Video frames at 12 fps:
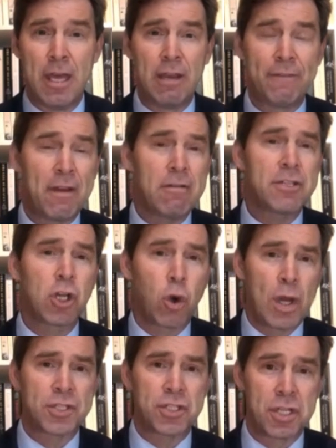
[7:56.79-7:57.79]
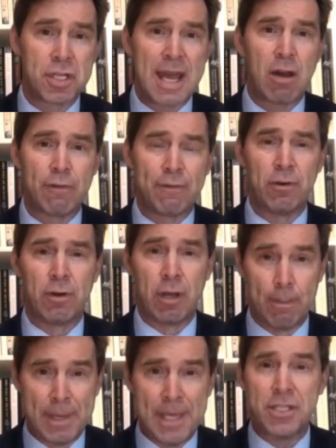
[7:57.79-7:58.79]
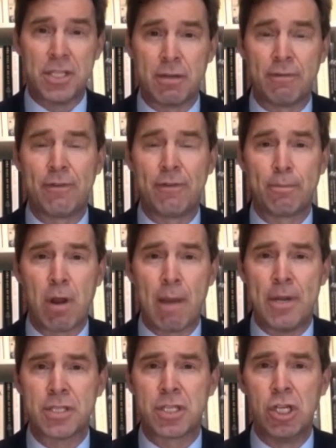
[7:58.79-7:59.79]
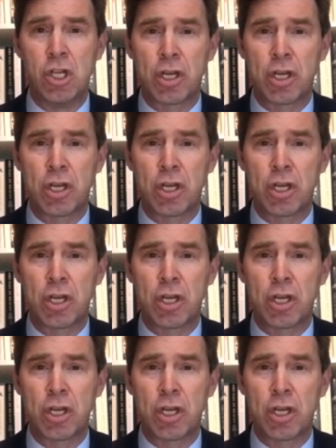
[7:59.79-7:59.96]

If there is a question now for immediate for the Prime Minister to